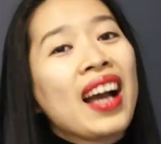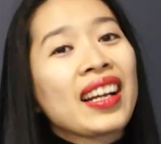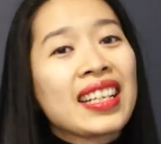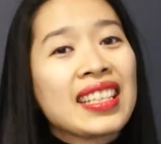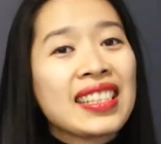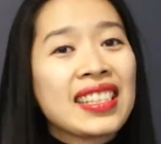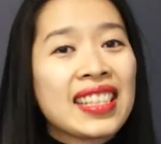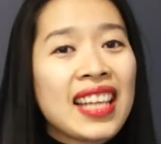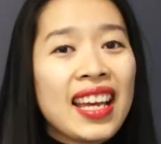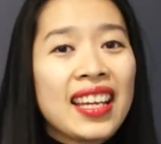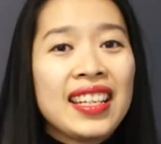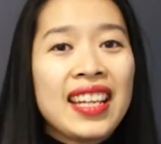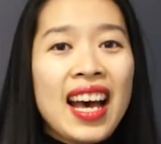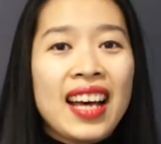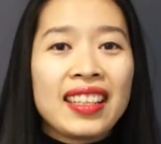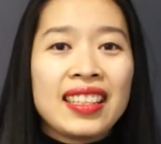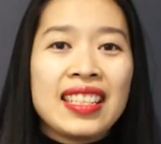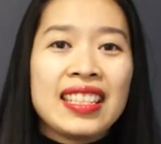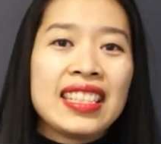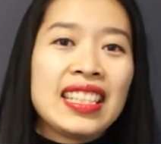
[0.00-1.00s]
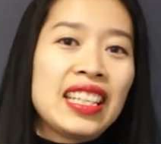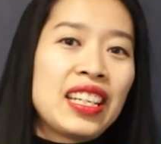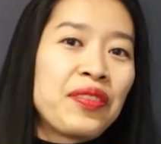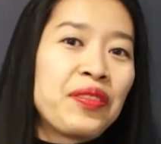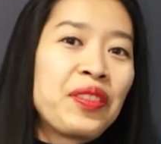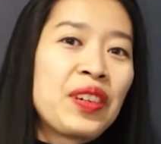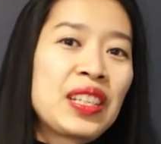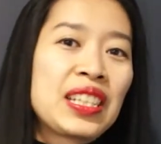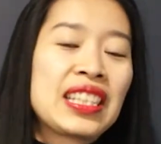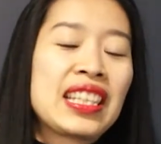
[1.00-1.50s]
can say that this is the
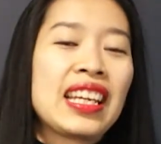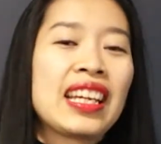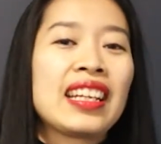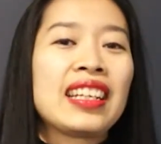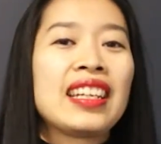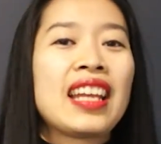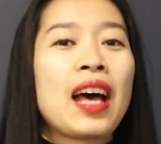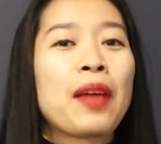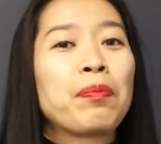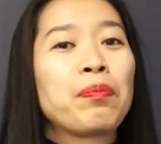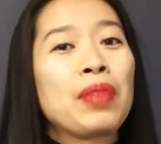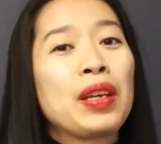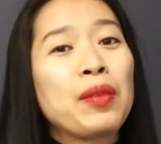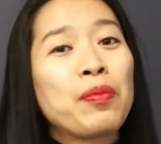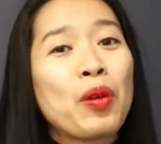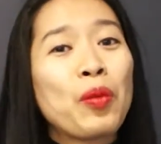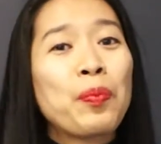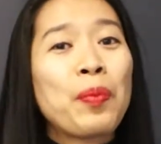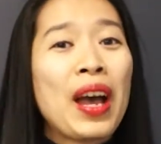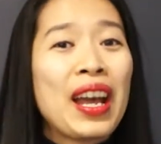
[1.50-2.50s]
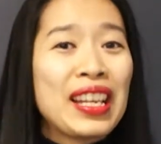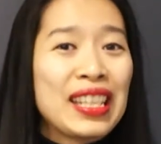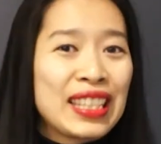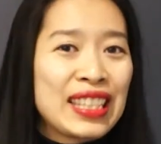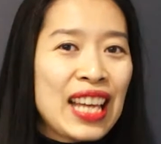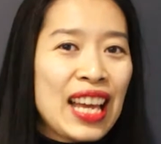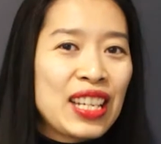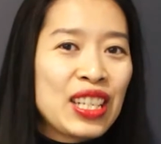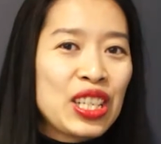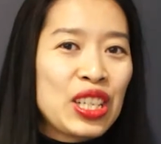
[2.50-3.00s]
first thing that people pay
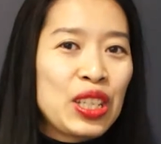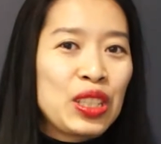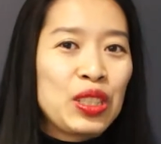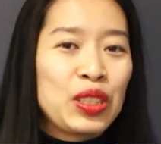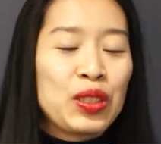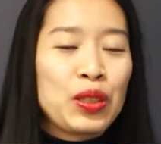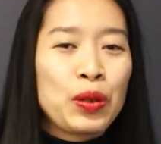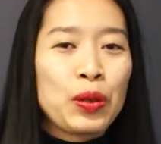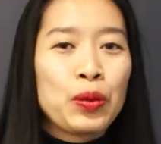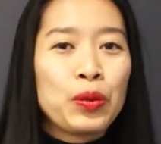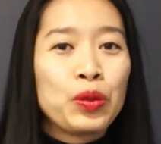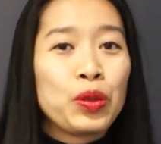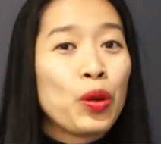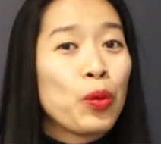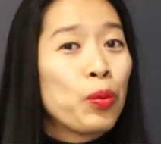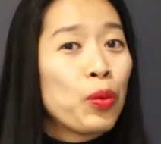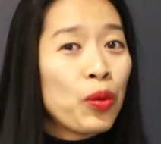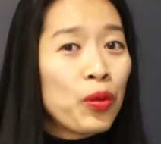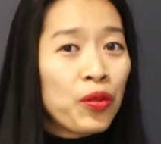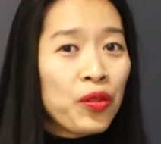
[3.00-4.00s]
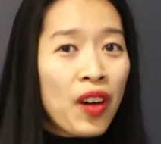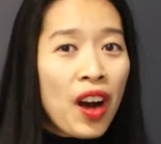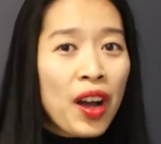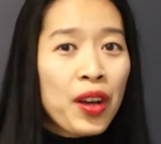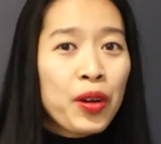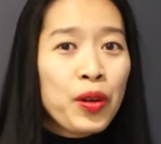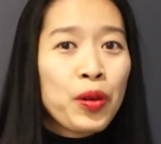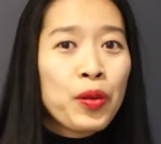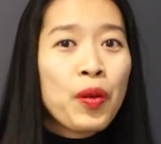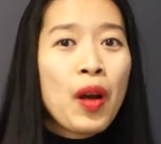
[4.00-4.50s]
attention to your
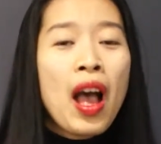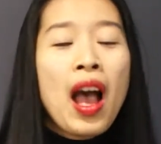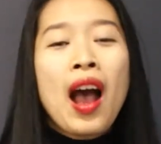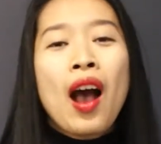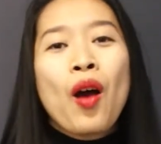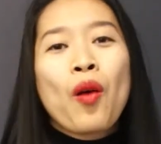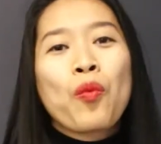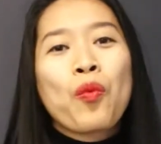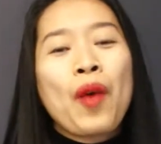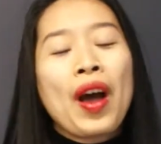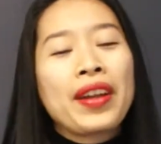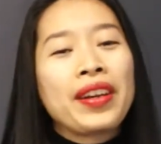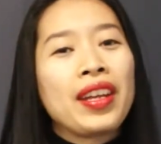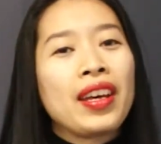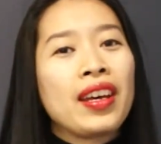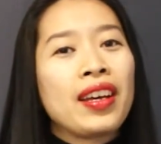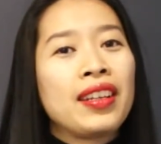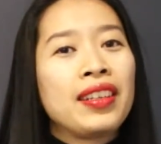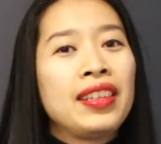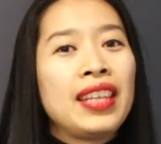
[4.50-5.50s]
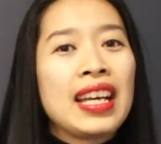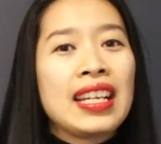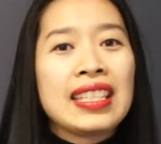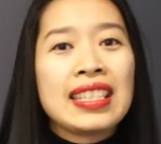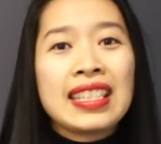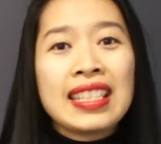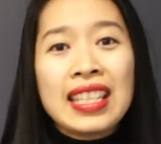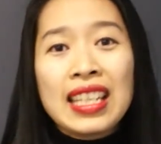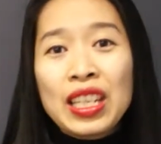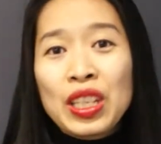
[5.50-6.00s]
profile, whether they
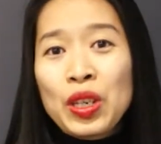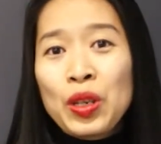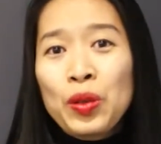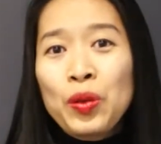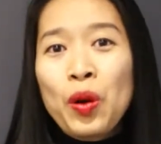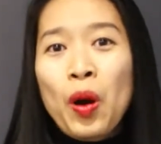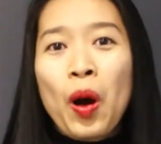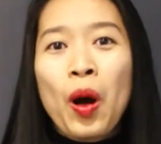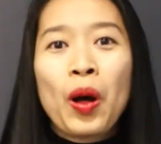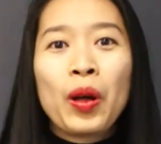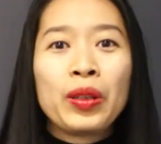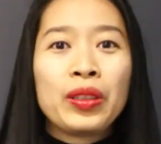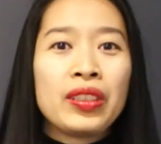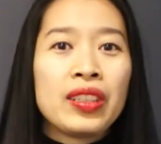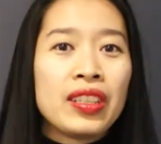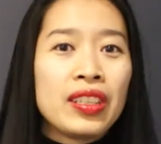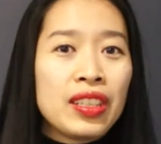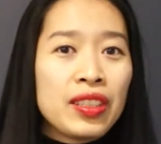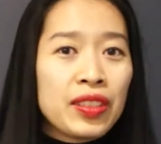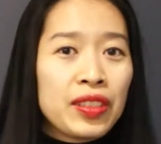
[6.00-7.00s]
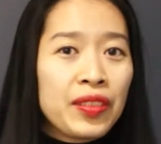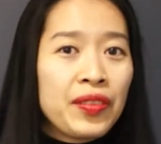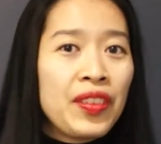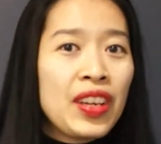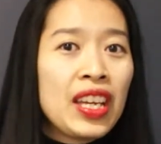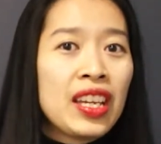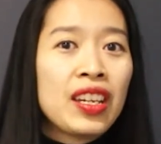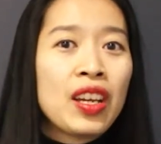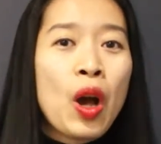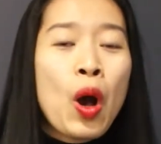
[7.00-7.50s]
see you on the
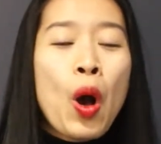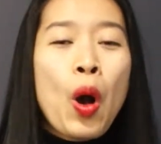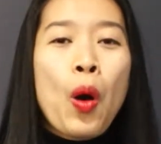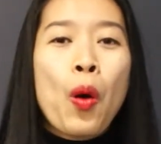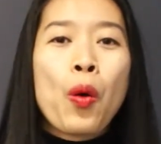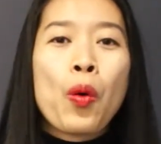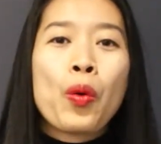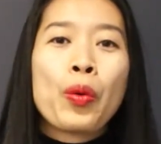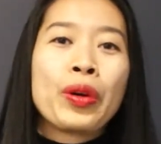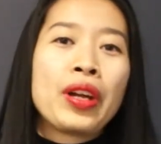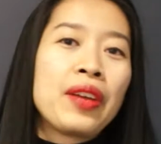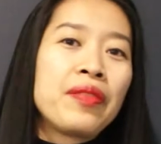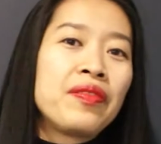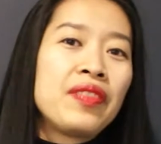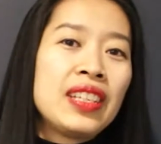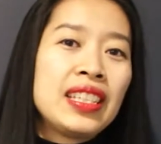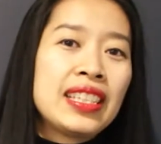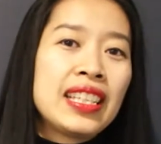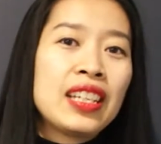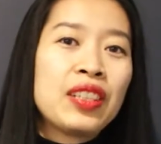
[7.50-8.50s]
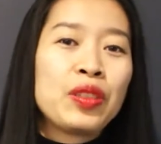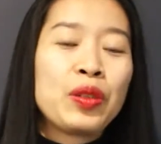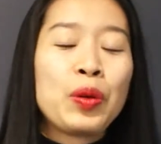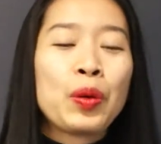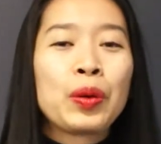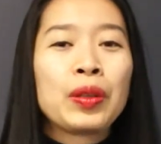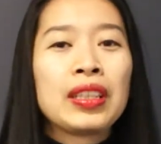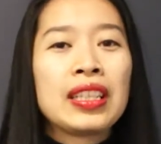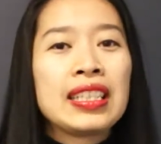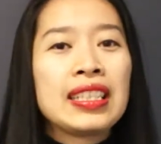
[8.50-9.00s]
newsfeed or they visit
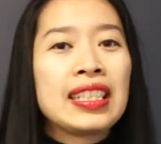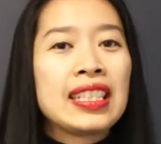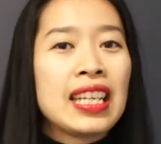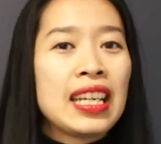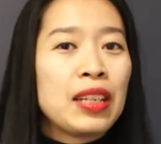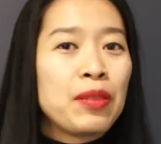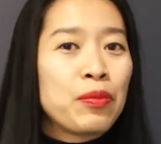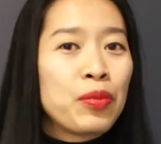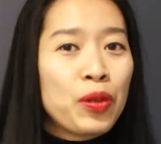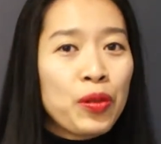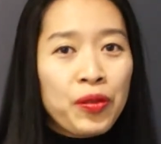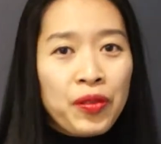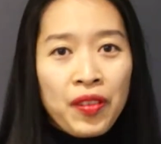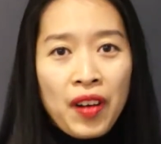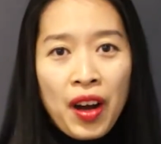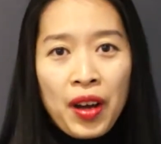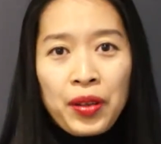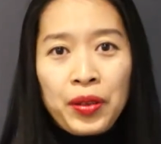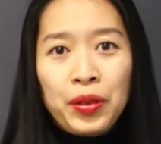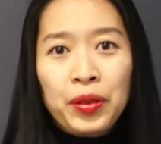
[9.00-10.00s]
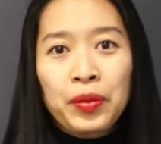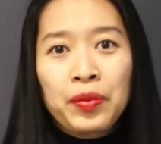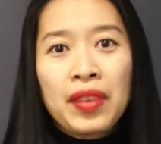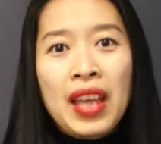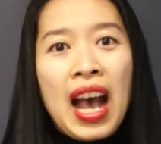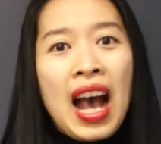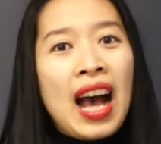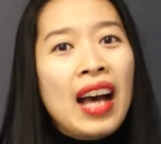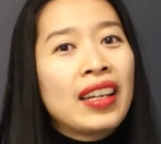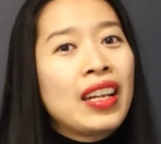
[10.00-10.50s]
your LinkedIn profile.
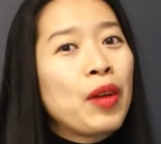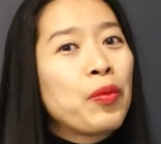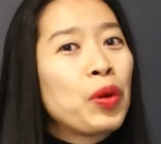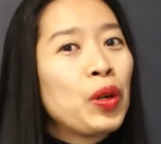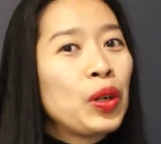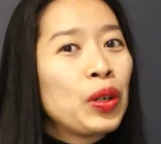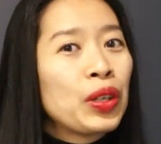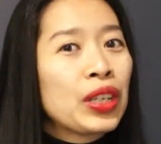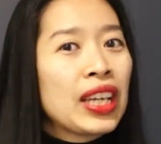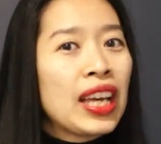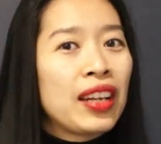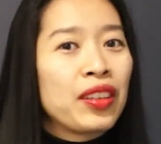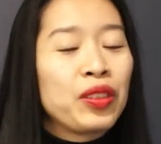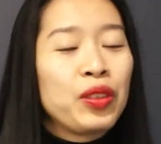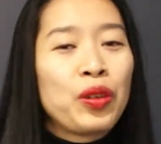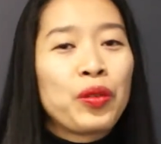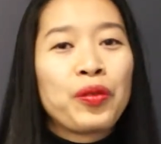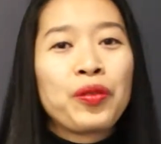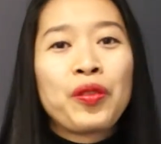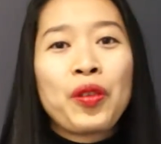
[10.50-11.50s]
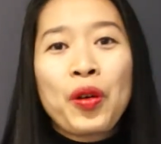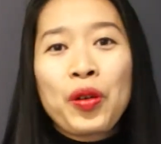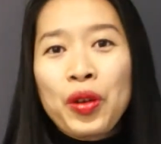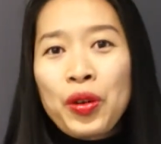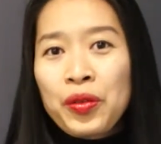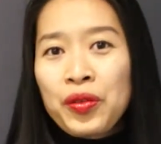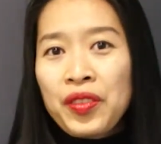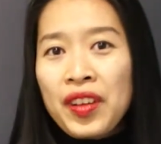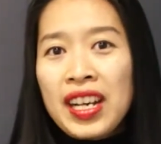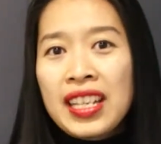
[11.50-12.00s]
They will look at your photo
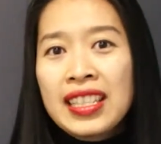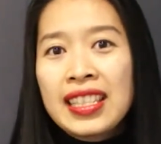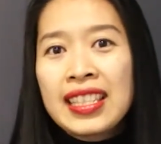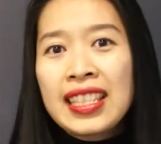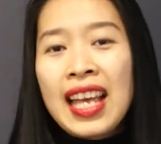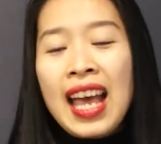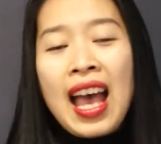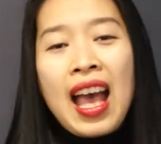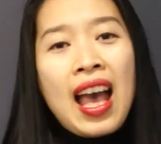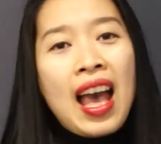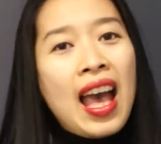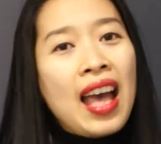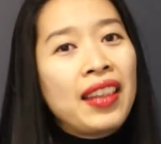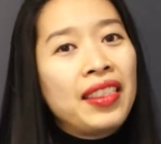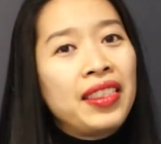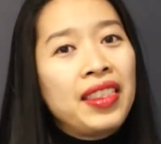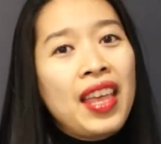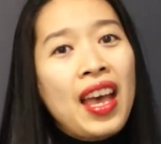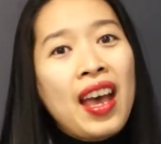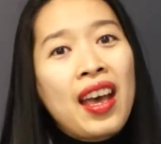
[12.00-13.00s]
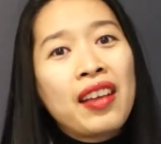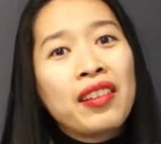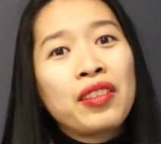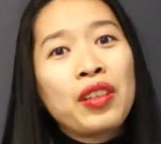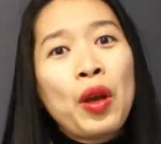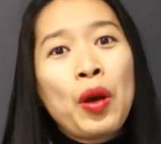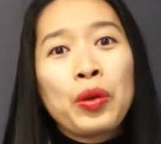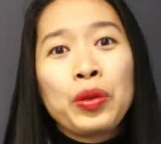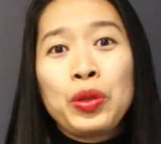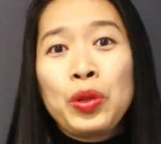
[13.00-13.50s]
first and then
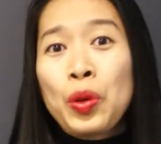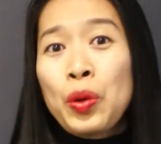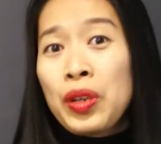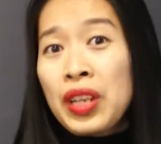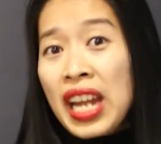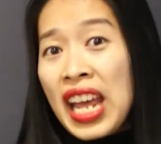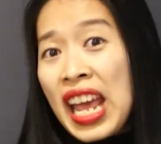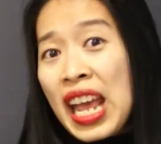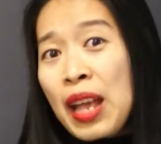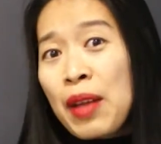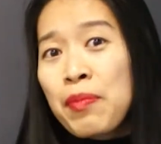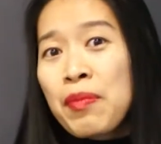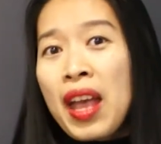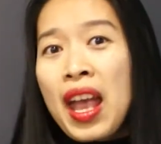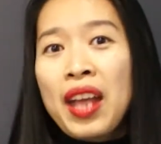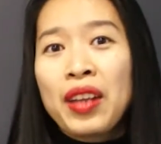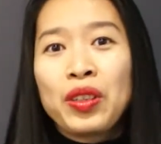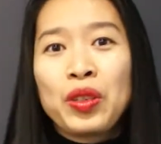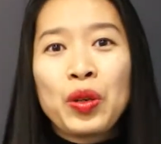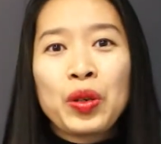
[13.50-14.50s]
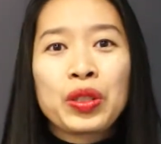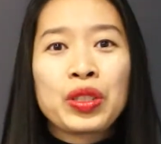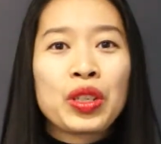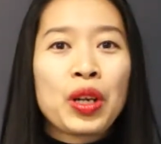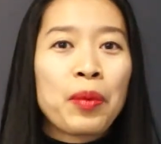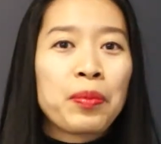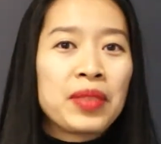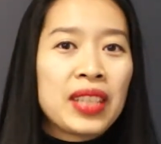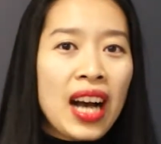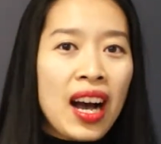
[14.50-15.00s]
your name and your
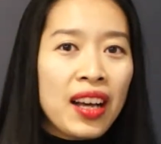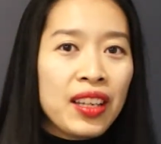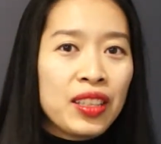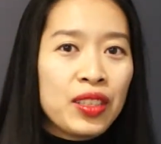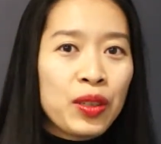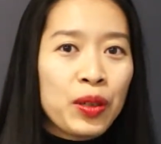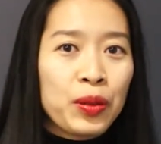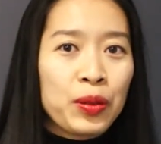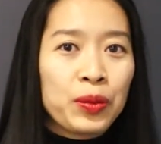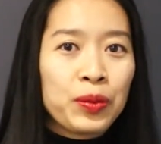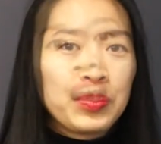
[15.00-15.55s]
job title.